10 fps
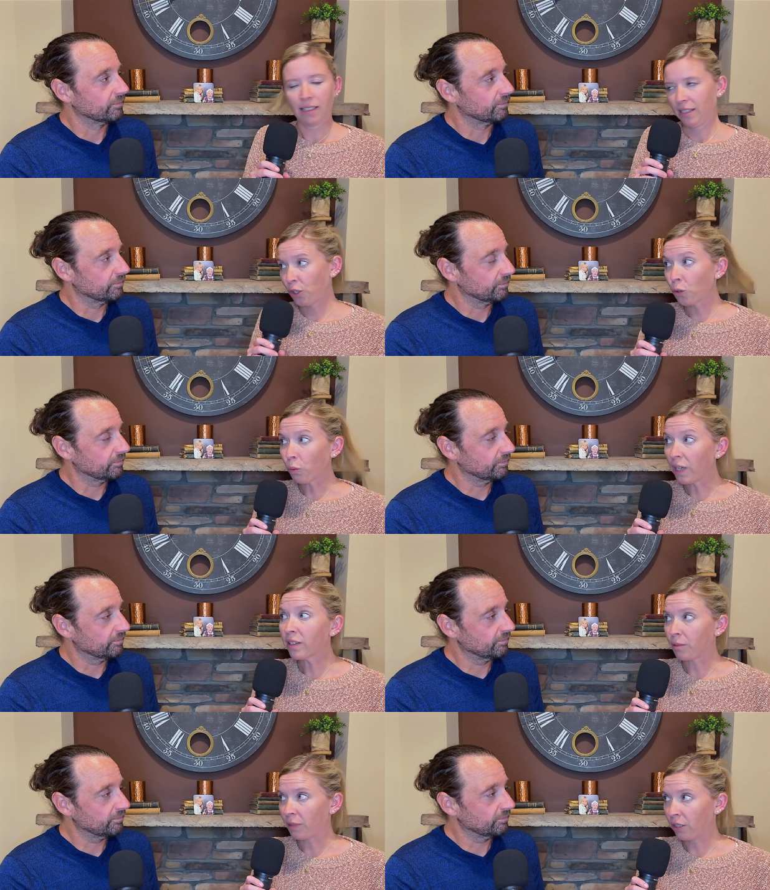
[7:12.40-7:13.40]
Speaker 1: you're
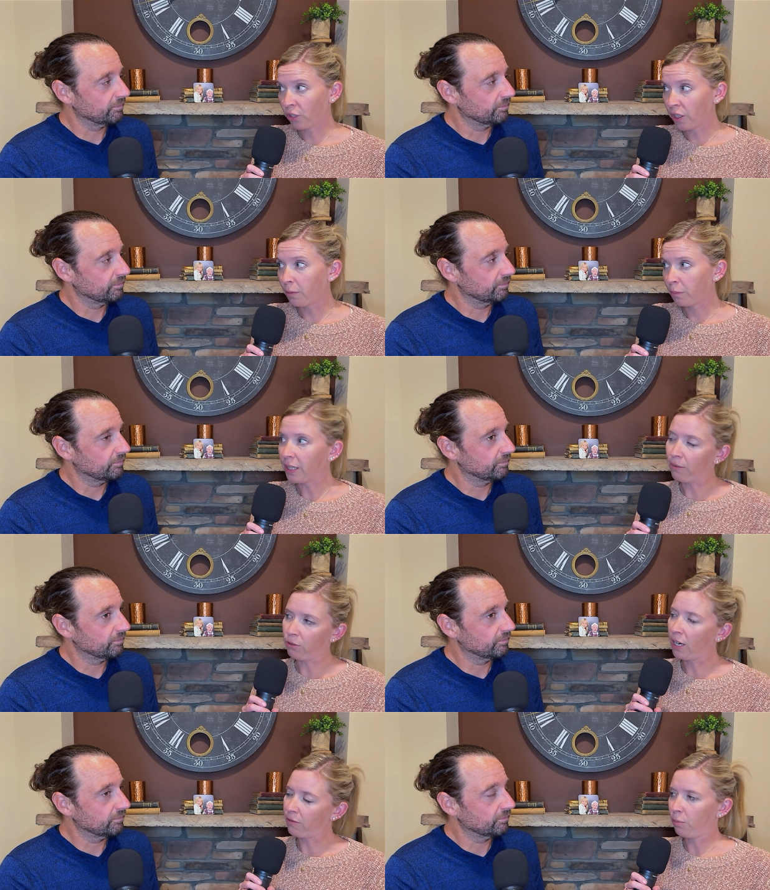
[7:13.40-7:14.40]
welcoming creep if
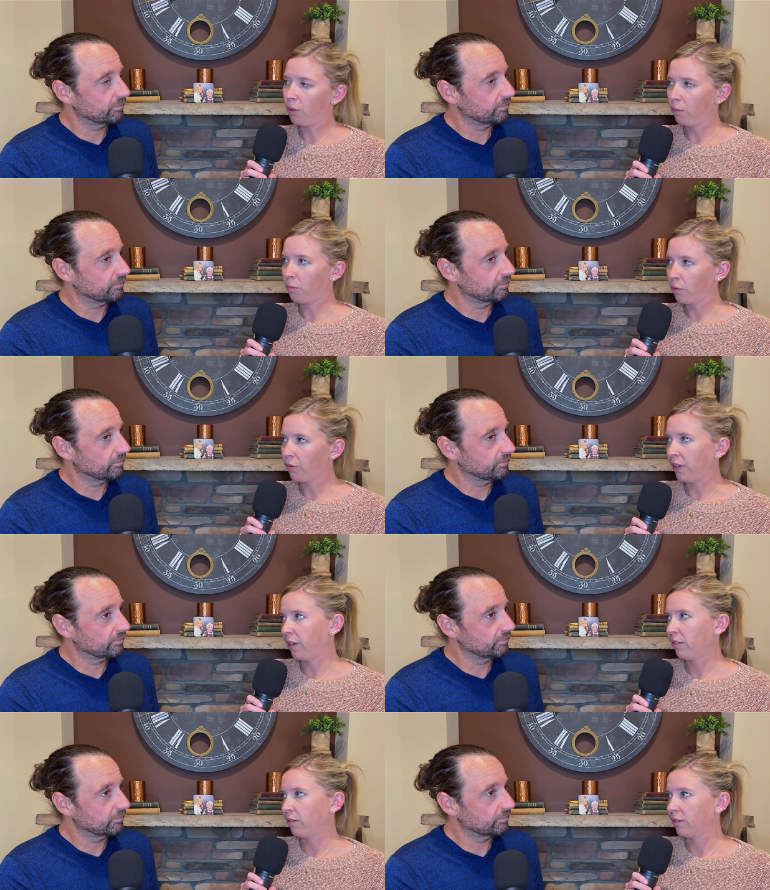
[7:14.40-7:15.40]
you have a public
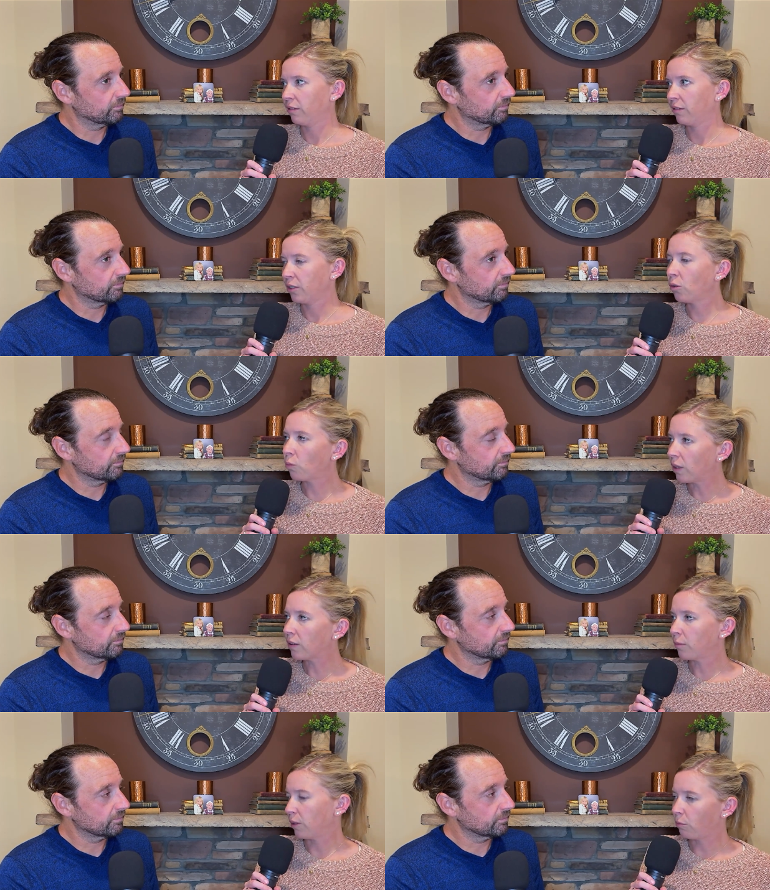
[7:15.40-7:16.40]
profile. You're
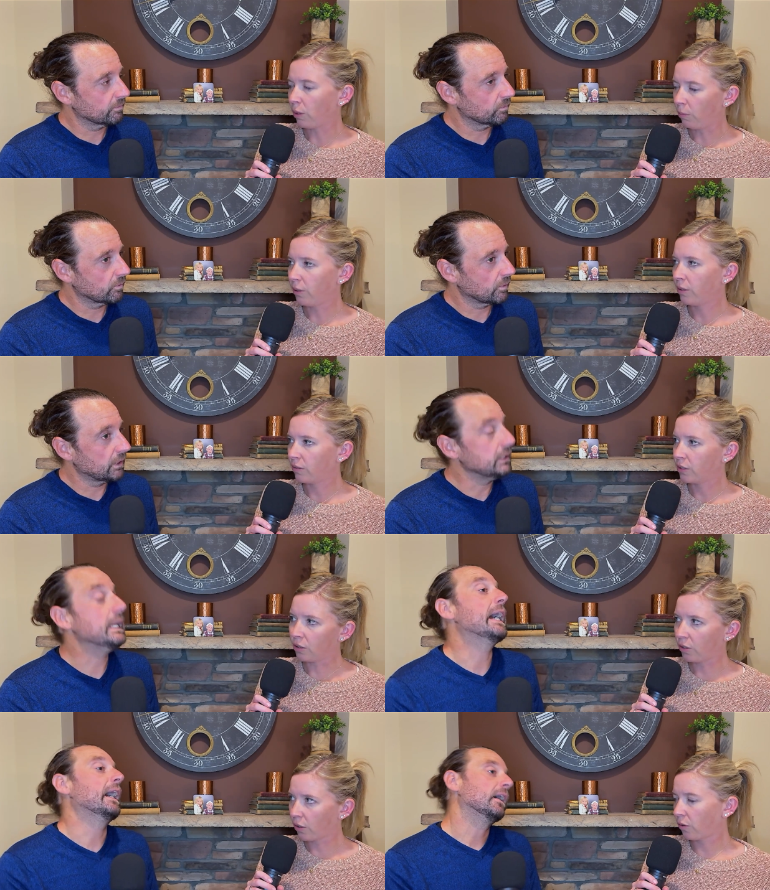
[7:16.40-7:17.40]
welcoming people to
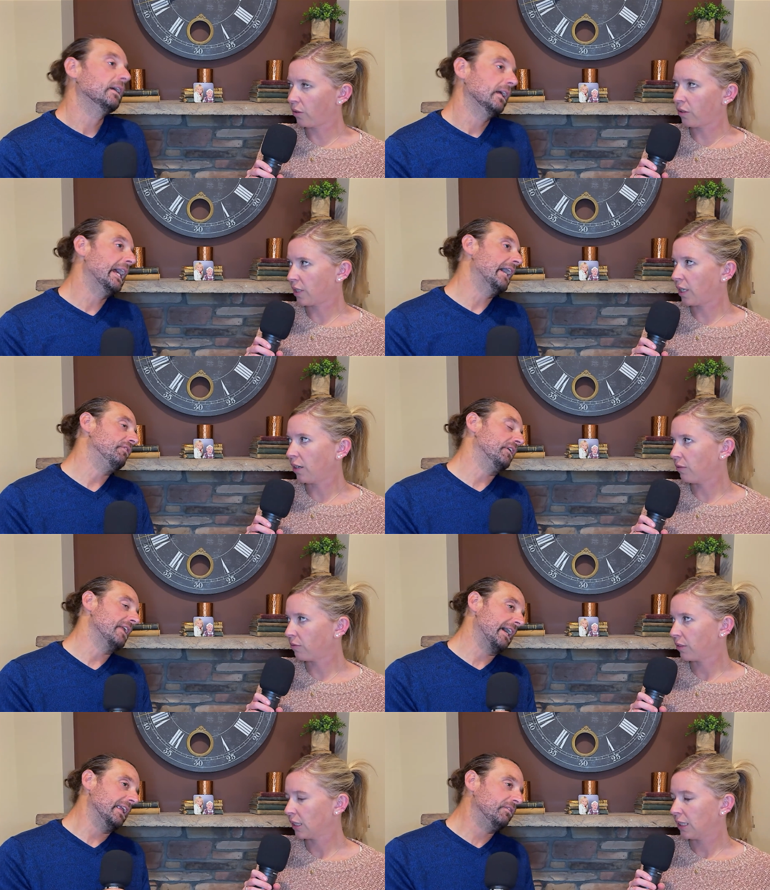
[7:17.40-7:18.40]
yeah, look through your yeah, stuff. Yeah, if you're
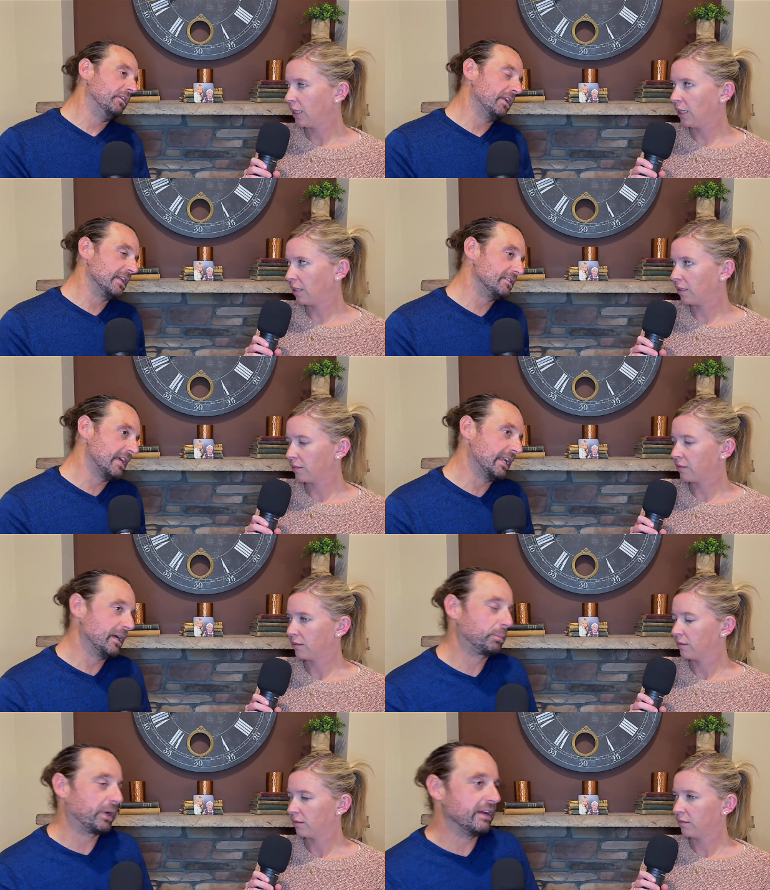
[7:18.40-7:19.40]
Speaker 2: not if you're yeah. not set
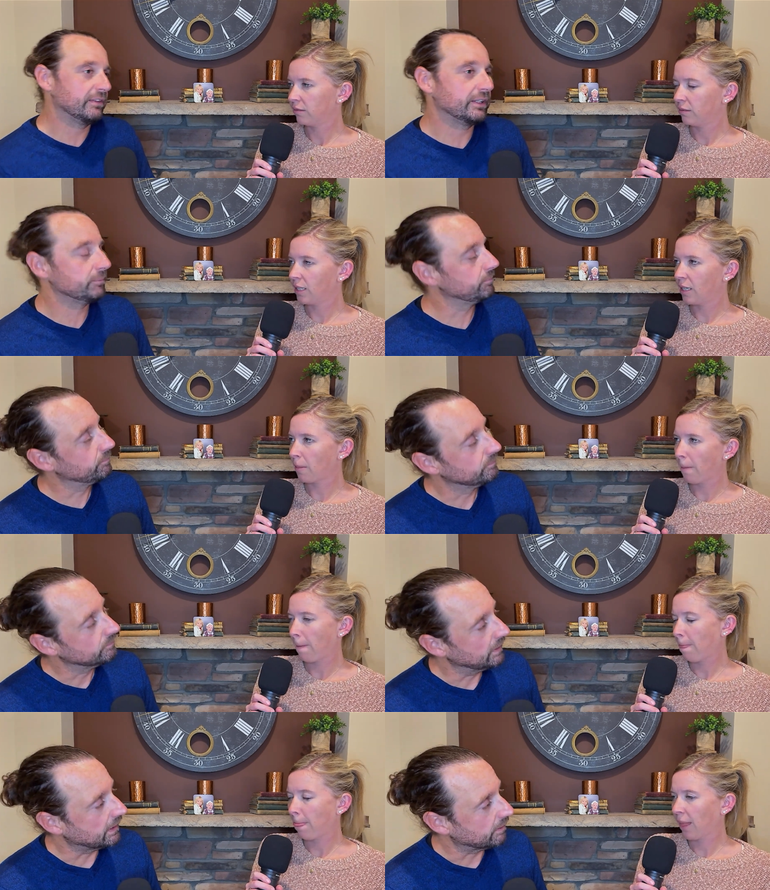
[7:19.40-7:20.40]
on private. Yeah.
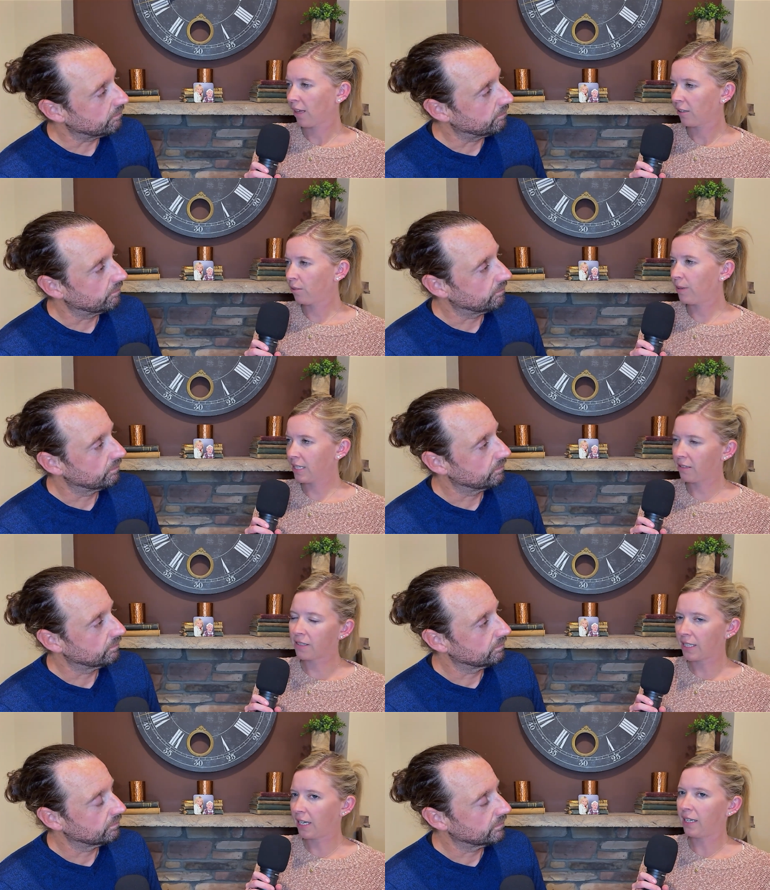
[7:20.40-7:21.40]
Yeah.
Speaker 1: You're basically
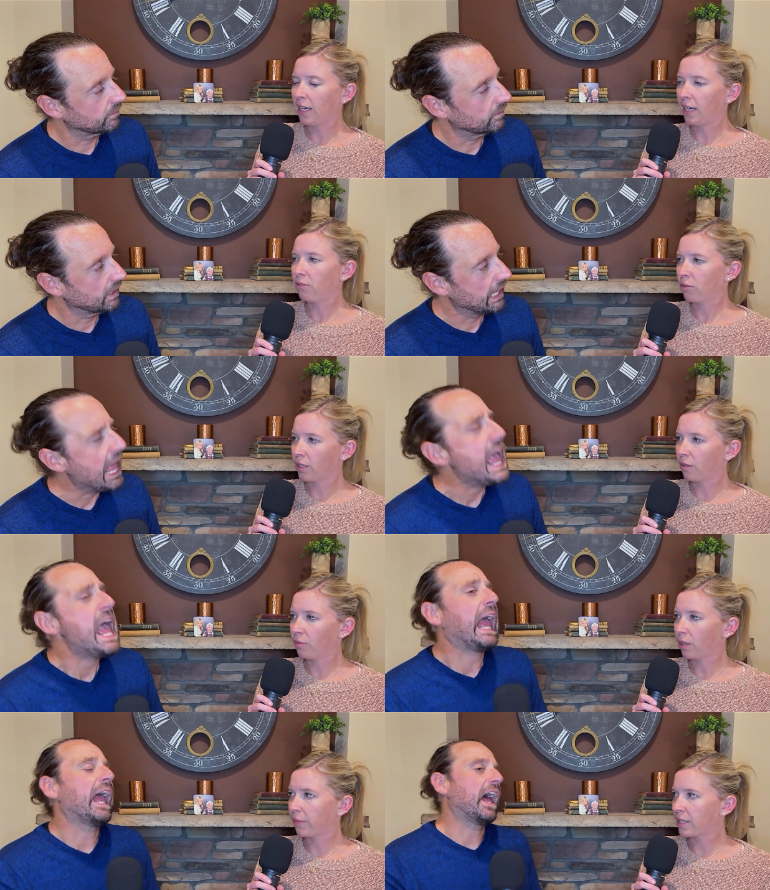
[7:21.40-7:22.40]
saying, yeah, everyone come
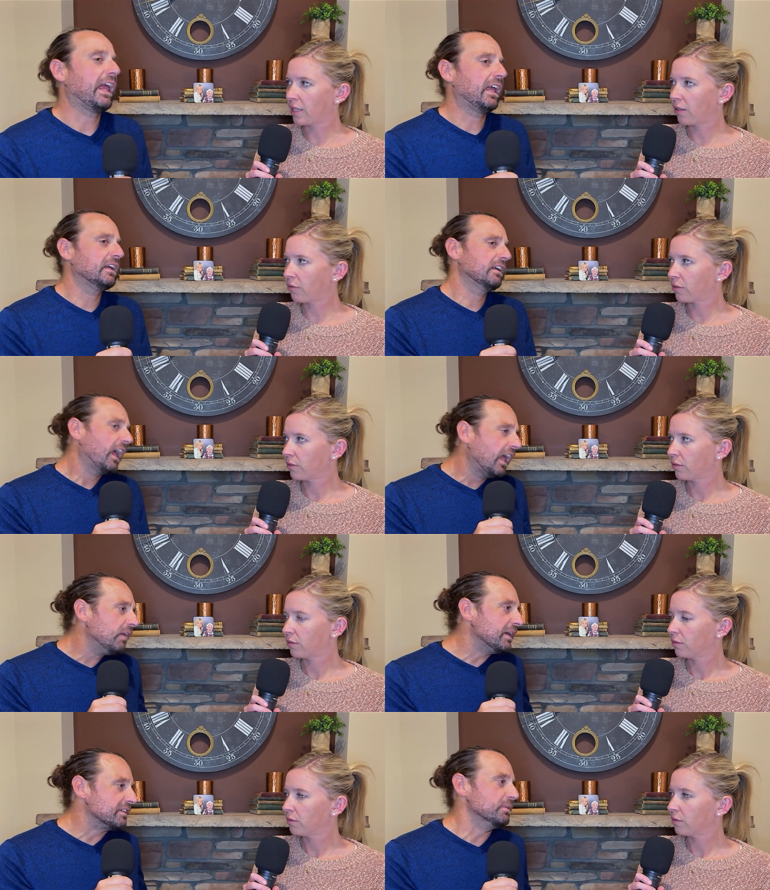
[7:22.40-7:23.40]
look at my stuff.
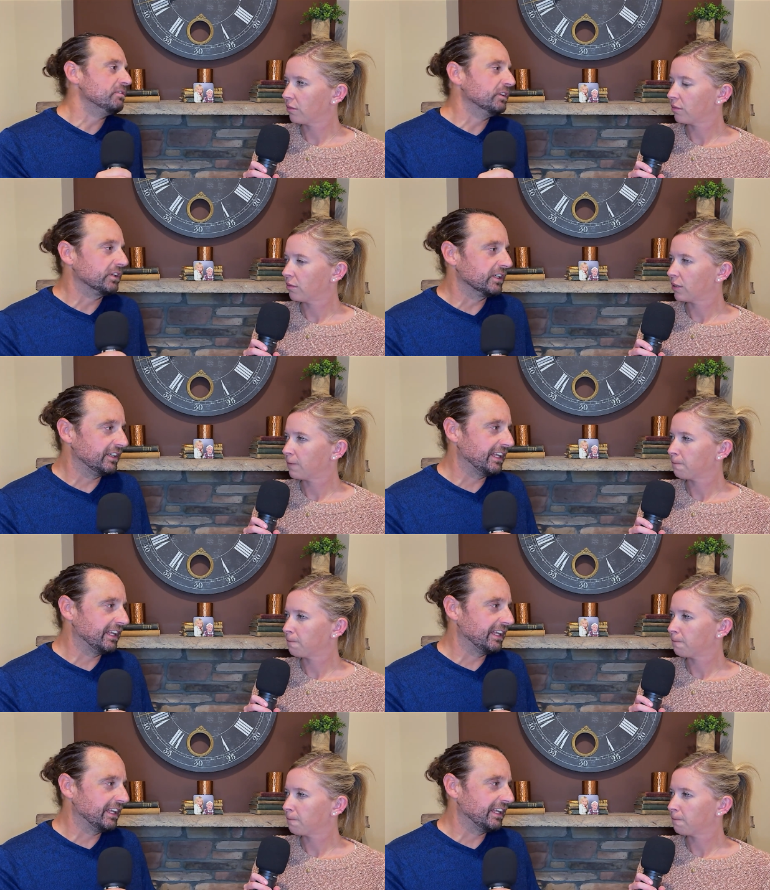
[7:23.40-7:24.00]
Speaker 2: It makes me feel good